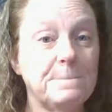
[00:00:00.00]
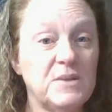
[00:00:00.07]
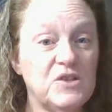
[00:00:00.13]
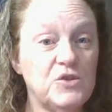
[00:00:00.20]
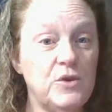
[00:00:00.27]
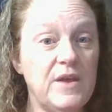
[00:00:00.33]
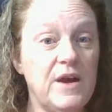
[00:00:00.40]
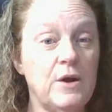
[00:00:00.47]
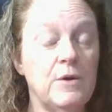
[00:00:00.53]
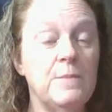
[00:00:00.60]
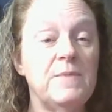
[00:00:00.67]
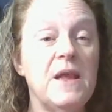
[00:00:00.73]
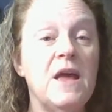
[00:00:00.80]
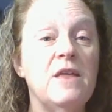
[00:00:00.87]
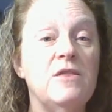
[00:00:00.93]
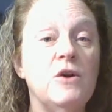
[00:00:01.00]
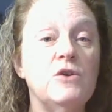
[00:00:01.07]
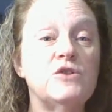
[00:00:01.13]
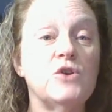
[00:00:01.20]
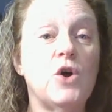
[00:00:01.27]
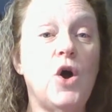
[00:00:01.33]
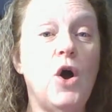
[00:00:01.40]
So there.
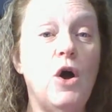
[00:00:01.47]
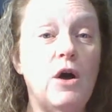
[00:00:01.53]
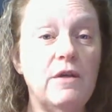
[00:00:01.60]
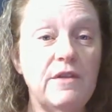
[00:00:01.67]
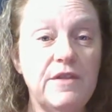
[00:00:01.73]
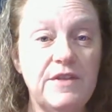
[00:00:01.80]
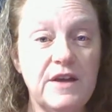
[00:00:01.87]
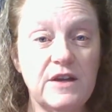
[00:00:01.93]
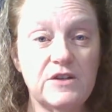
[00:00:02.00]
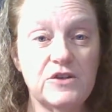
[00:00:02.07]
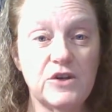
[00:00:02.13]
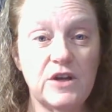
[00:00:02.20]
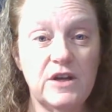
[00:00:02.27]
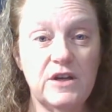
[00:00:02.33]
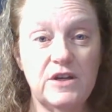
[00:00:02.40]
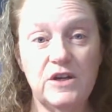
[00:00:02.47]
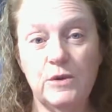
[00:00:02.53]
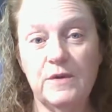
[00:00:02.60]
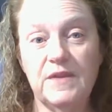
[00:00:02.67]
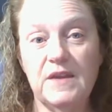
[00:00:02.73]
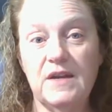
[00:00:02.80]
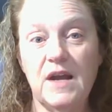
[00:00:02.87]
Those are all the things you're going to do
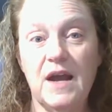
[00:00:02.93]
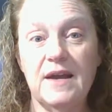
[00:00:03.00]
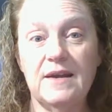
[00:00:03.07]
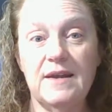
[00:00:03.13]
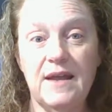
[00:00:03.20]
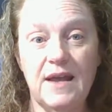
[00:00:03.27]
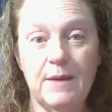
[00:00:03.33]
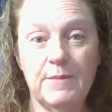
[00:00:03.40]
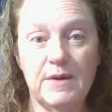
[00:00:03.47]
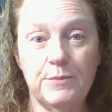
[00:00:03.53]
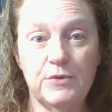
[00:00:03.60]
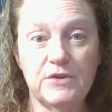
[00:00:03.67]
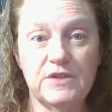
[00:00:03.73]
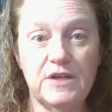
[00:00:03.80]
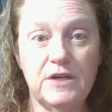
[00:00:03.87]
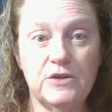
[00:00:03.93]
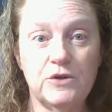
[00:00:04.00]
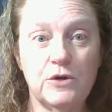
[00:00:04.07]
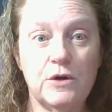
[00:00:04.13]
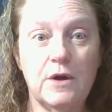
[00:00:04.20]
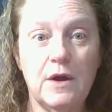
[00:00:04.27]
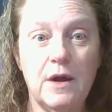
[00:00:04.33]
in the 9 Gamut
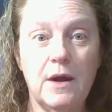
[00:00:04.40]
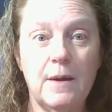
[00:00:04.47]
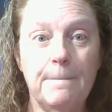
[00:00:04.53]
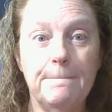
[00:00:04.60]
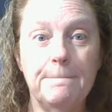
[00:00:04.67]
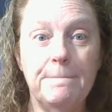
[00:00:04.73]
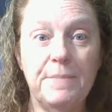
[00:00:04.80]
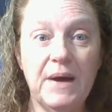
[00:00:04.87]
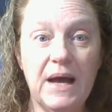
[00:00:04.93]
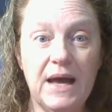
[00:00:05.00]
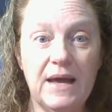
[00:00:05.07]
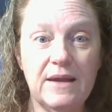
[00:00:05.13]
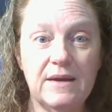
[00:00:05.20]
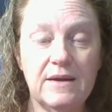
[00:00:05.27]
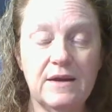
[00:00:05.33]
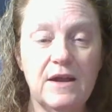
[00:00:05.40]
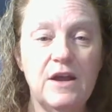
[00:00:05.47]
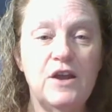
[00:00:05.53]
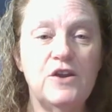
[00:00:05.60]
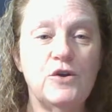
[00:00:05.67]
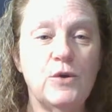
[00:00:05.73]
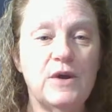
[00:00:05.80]
procedure. But
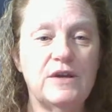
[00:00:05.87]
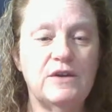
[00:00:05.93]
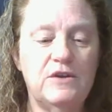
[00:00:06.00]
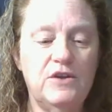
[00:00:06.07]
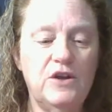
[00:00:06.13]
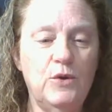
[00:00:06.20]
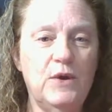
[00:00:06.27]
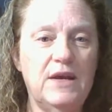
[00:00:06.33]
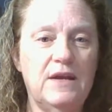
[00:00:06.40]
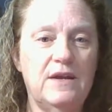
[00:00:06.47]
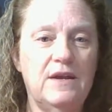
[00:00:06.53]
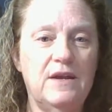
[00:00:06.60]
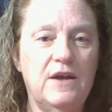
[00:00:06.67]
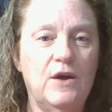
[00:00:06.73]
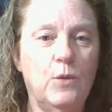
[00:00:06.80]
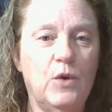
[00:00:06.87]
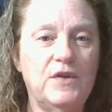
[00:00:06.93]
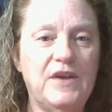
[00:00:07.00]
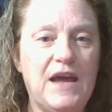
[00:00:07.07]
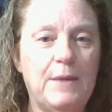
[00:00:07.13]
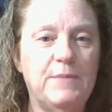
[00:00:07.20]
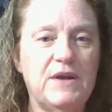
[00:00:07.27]
you're going to do it while
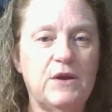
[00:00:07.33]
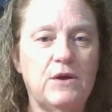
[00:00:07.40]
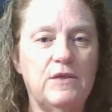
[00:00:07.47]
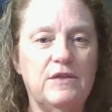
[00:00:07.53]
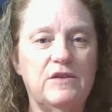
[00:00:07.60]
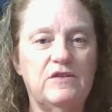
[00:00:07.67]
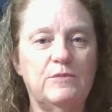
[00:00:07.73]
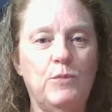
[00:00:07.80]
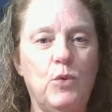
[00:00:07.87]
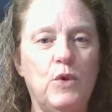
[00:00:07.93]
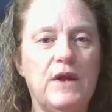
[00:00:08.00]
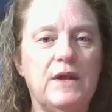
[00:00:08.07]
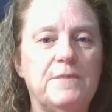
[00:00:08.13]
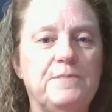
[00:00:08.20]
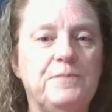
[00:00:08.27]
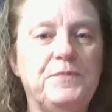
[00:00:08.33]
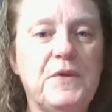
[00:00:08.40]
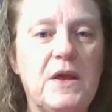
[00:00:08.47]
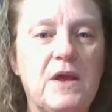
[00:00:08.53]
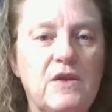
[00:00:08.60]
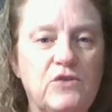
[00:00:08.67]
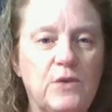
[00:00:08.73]
tapping on this point.
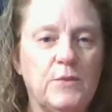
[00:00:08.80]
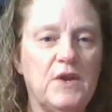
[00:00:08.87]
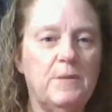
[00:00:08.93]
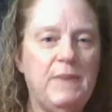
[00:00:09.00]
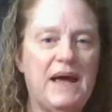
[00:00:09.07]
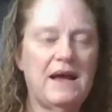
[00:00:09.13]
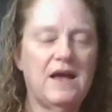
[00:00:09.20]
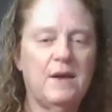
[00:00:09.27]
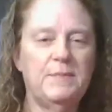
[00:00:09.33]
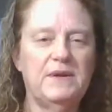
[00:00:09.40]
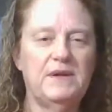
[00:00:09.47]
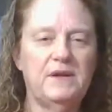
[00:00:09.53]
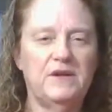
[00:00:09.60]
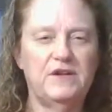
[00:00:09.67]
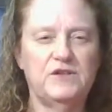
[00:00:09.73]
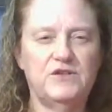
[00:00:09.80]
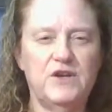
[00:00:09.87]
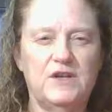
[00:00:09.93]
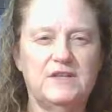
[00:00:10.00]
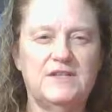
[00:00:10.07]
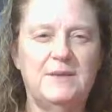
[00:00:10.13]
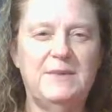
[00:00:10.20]
So I'm going to back up a little here so you
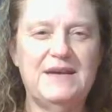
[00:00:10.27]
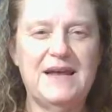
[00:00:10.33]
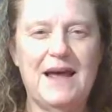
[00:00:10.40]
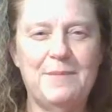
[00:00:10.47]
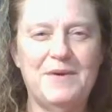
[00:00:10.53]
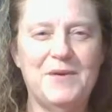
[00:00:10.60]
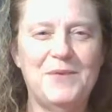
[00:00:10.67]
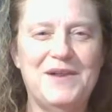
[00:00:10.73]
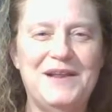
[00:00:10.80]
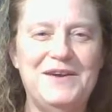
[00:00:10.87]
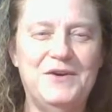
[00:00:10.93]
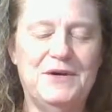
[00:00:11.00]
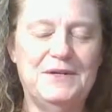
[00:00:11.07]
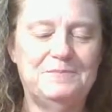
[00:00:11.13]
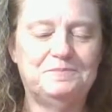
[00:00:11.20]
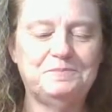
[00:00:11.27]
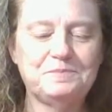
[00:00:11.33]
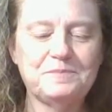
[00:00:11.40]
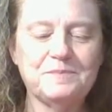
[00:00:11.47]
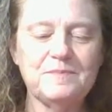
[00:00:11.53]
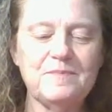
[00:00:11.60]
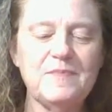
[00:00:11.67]
can see me tapping while I do it.
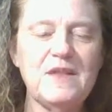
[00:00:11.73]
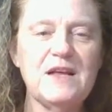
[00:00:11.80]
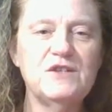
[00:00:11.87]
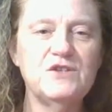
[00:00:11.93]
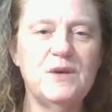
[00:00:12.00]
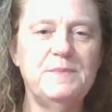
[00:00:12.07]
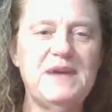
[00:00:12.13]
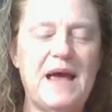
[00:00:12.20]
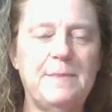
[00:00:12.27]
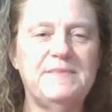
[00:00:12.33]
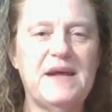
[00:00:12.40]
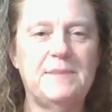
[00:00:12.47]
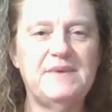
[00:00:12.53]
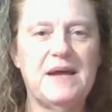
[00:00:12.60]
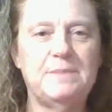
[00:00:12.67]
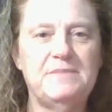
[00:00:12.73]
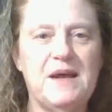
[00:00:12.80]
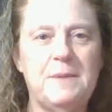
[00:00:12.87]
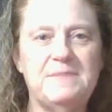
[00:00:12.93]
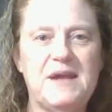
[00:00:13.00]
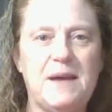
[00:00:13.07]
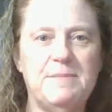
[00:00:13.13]
So I'm tap, tap, tap,
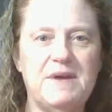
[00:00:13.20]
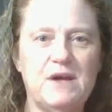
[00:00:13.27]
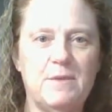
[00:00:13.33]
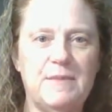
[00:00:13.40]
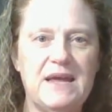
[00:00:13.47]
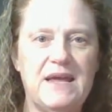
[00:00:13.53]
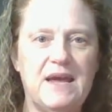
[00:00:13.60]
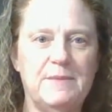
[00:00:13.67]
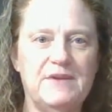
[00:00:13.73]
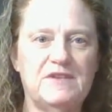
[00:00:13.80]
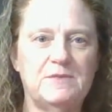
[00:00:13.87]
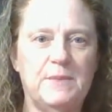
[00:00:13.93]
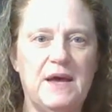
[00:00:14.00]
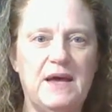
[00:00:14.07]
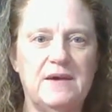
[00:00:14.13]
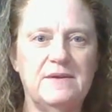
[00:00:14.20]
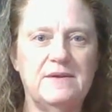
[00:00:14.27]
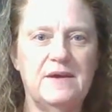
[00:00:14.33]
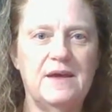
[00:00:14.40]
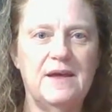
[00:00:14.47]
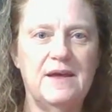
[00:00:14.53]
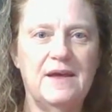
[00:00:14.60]
tap, tapping on my gamut spot.
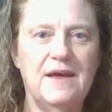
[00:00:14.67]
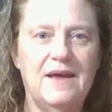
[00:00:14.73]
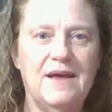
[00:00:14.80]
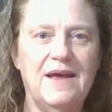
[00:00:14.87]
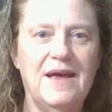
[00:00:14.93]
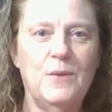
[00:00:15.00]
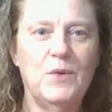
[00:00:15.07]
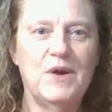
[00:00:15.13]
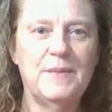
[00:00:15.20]
And what